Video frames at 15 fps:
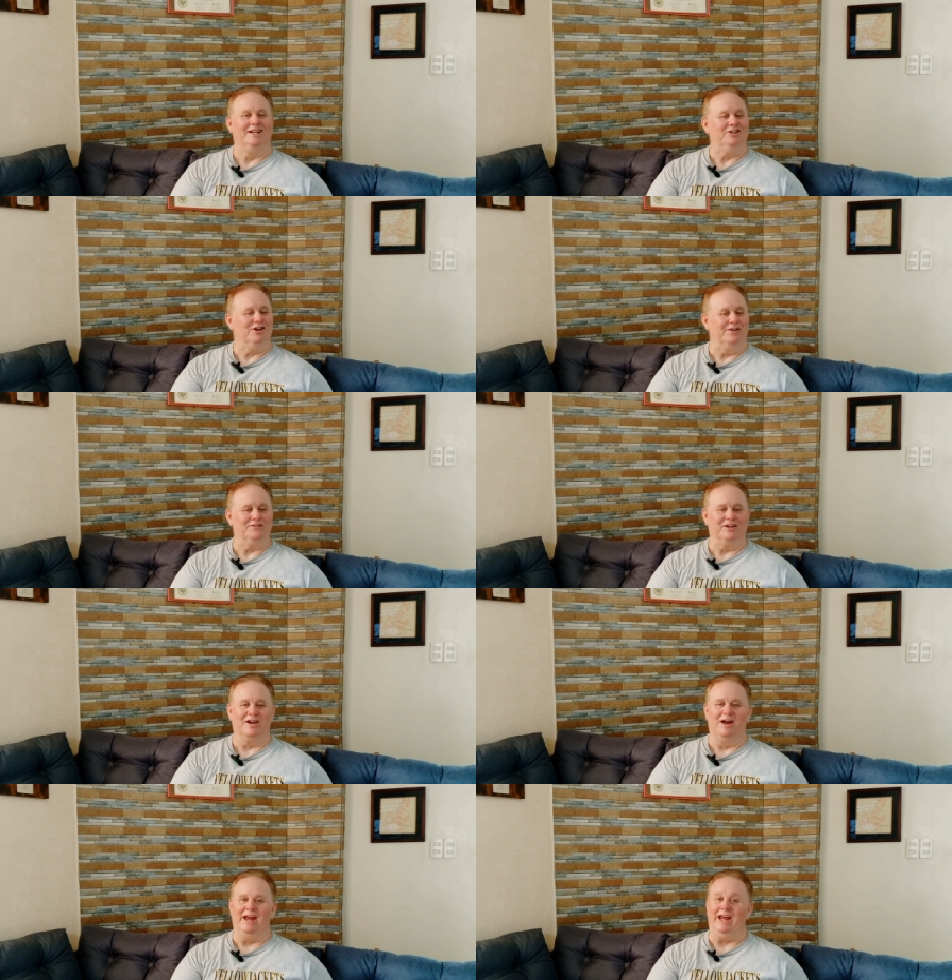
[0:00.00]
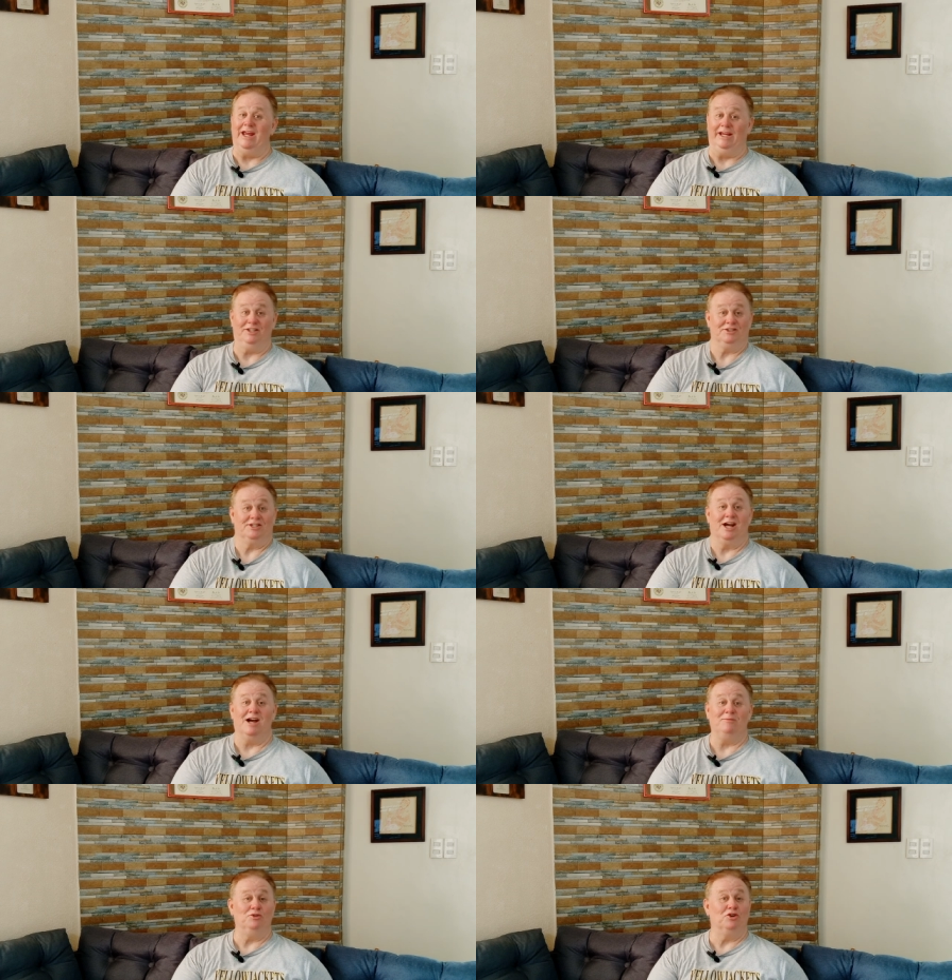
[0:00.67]
And you have to come,
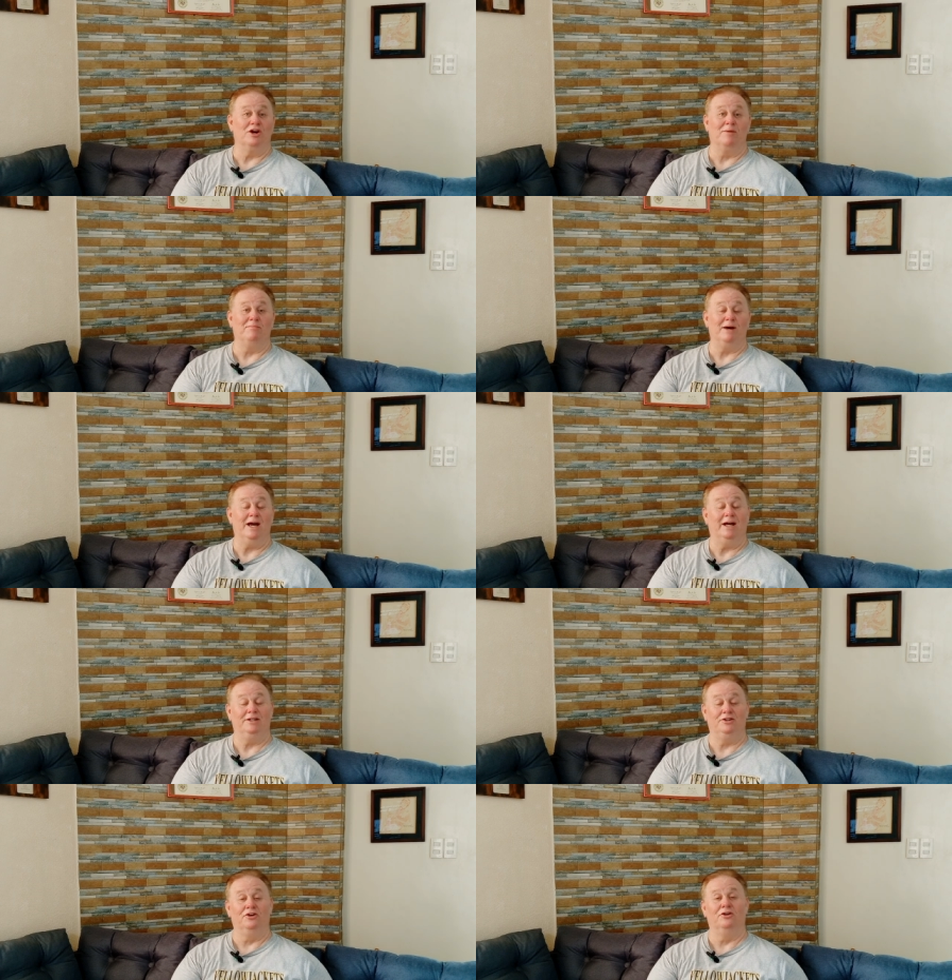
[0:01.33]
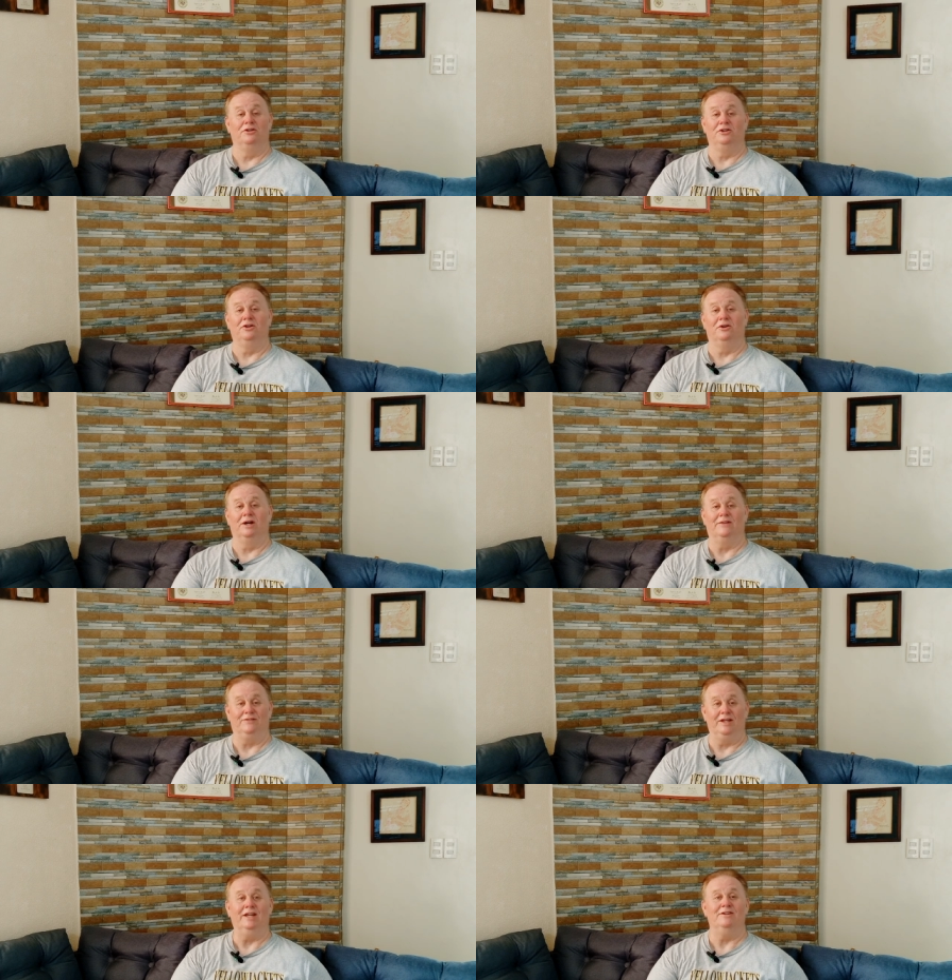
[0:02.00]
each time you come back,
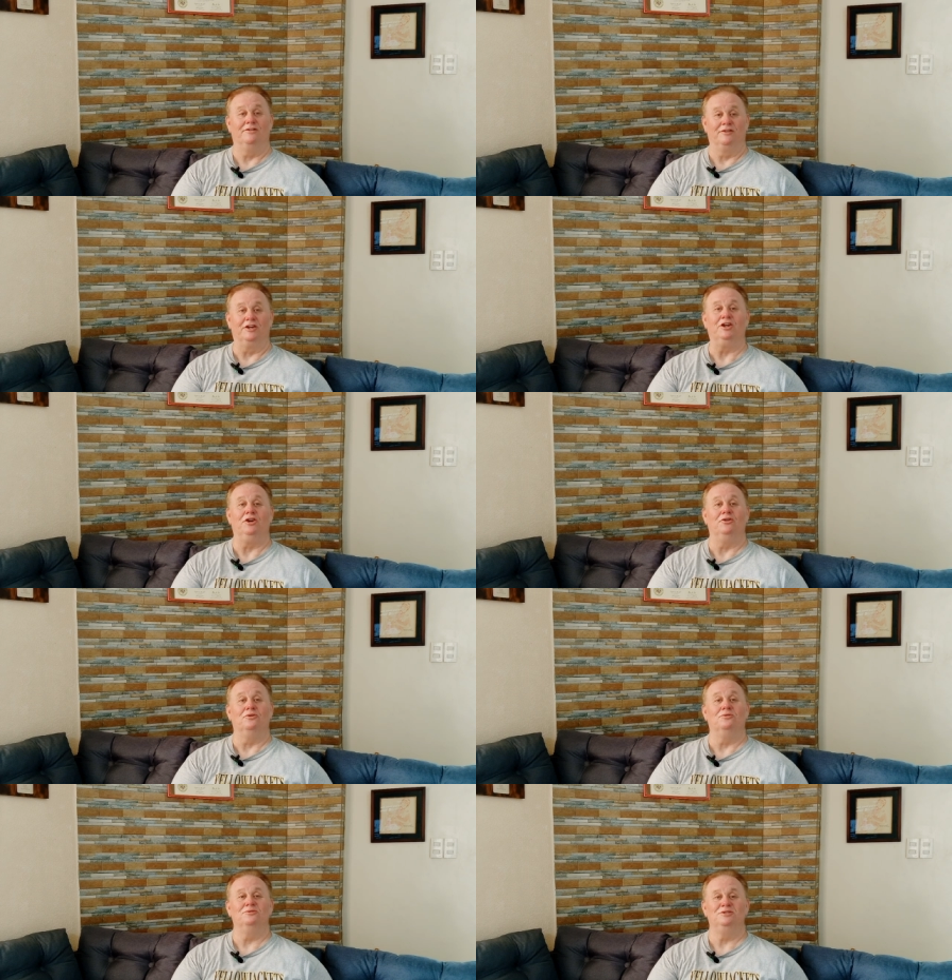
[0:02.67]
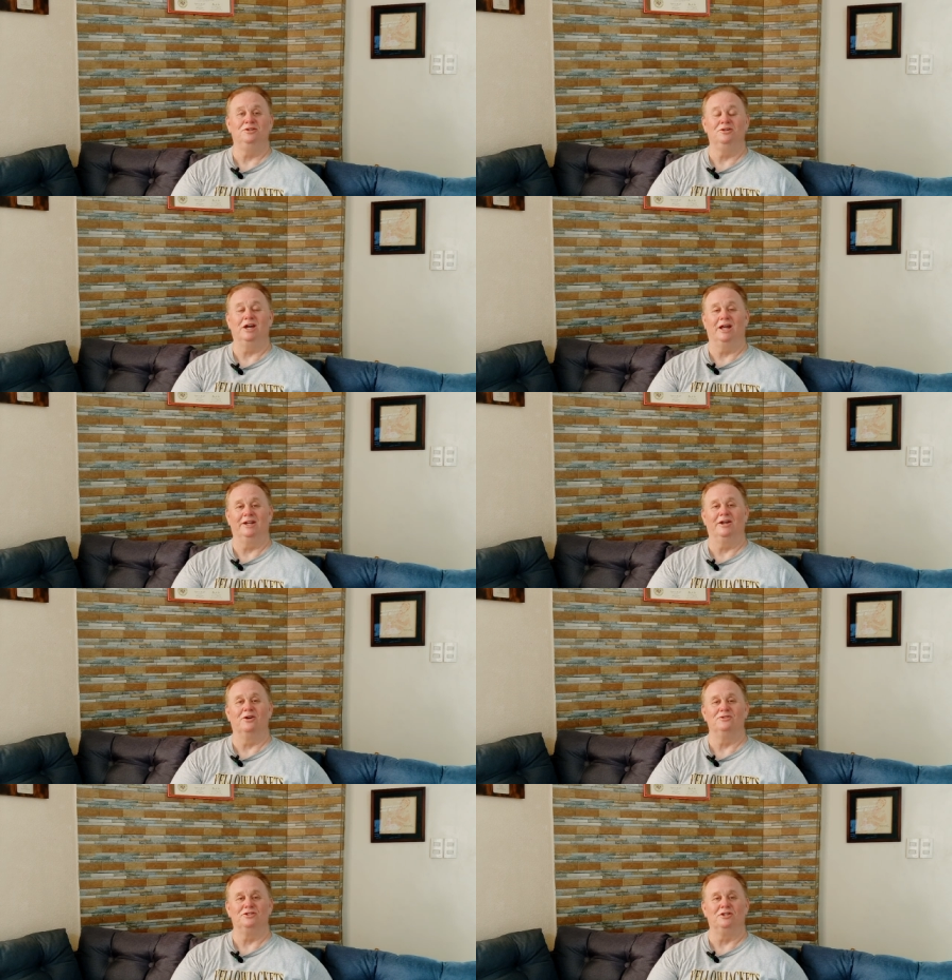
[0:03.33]
you're at the end of the queue. You
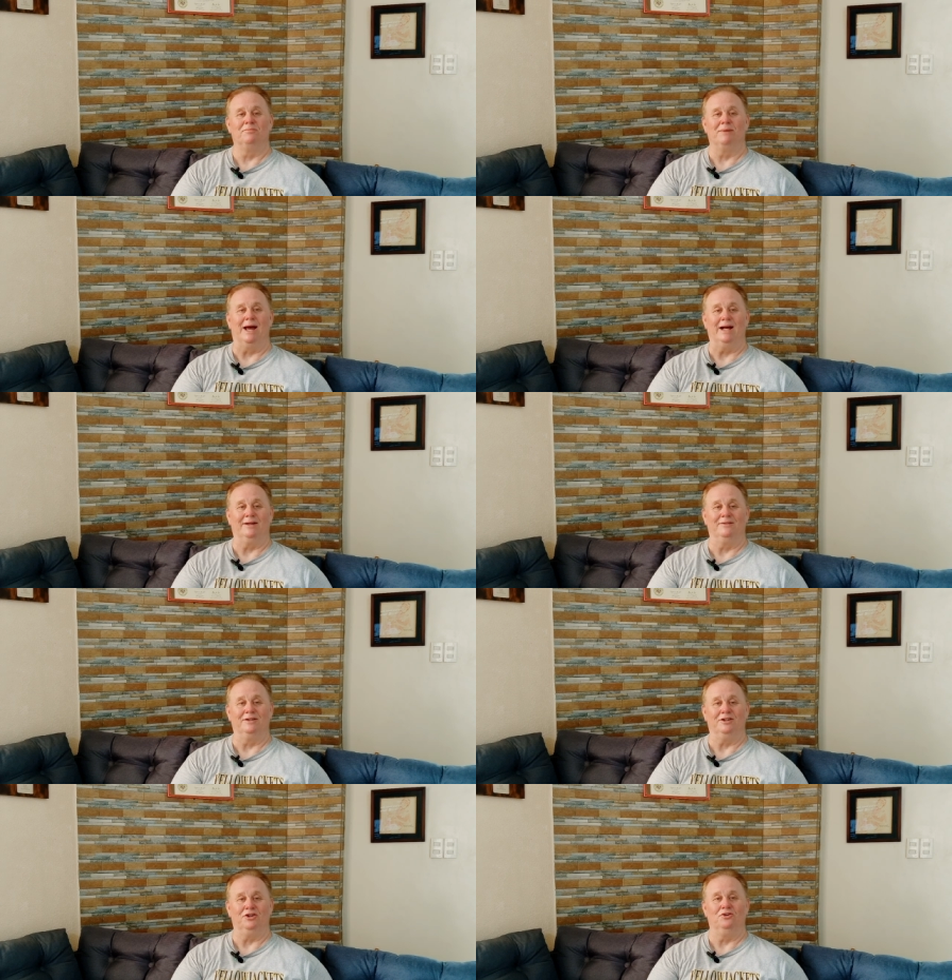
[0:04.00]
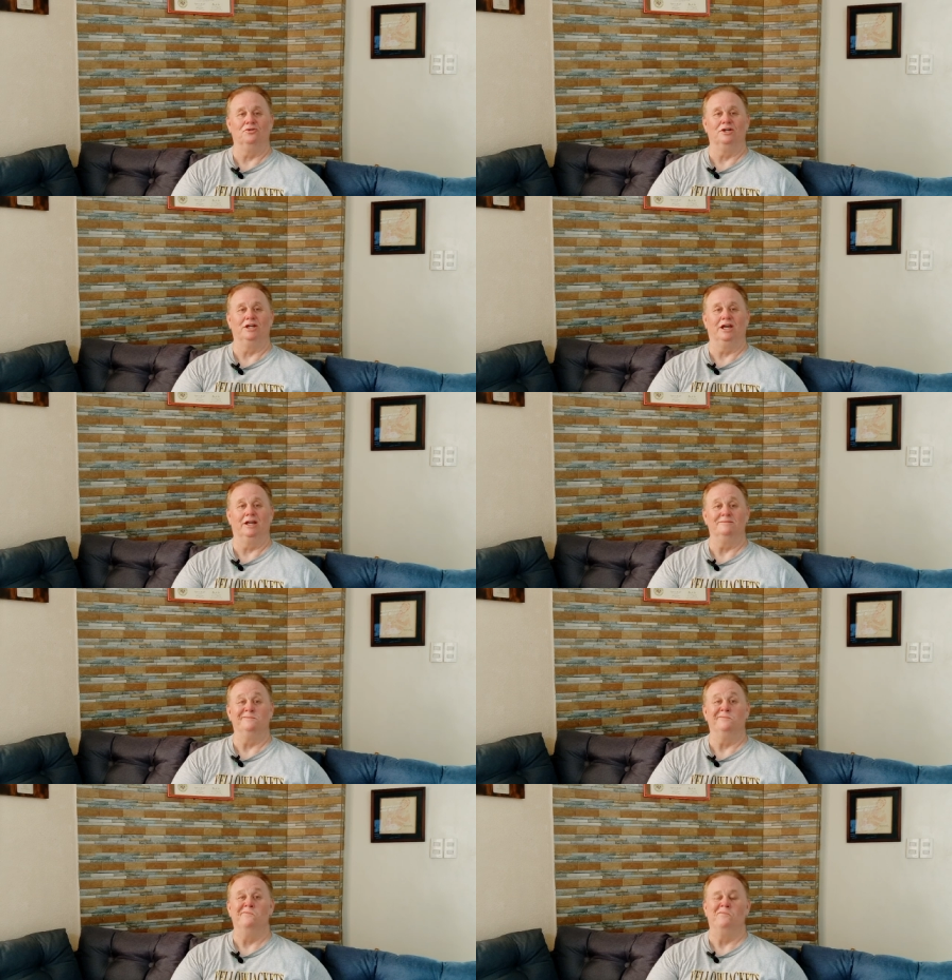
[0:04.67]
got to go to the back of the queue
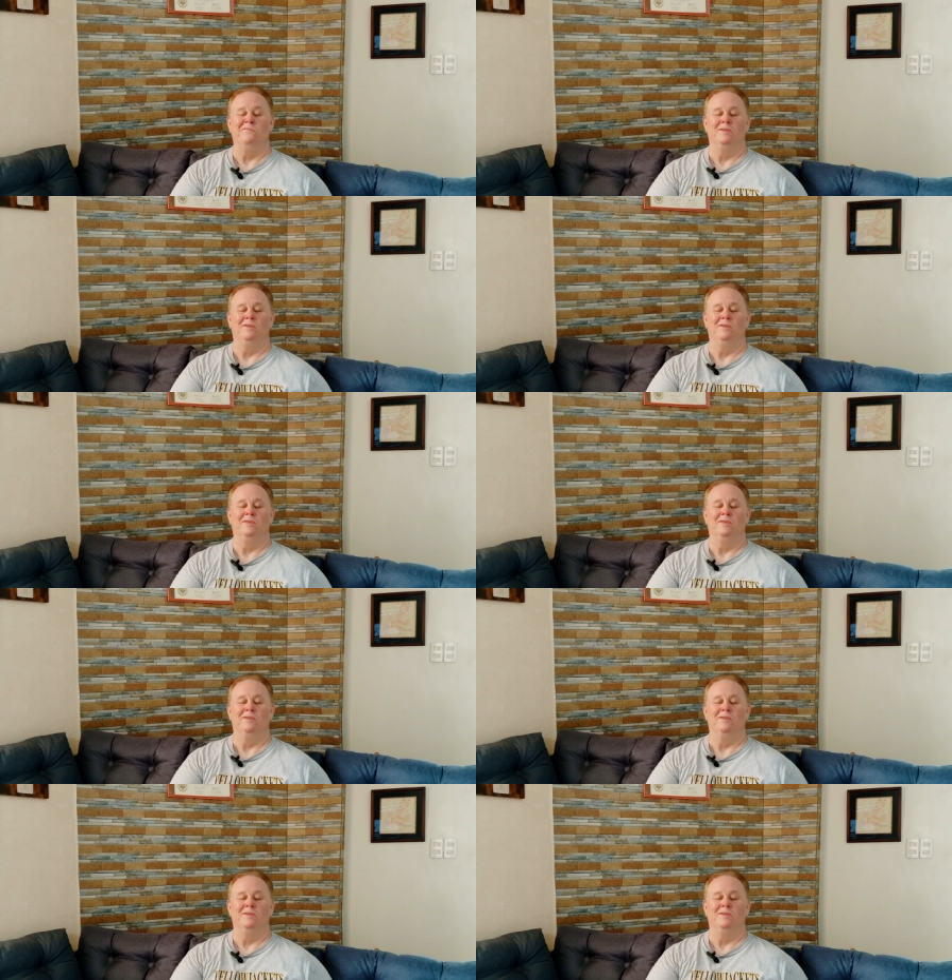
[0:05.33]
again.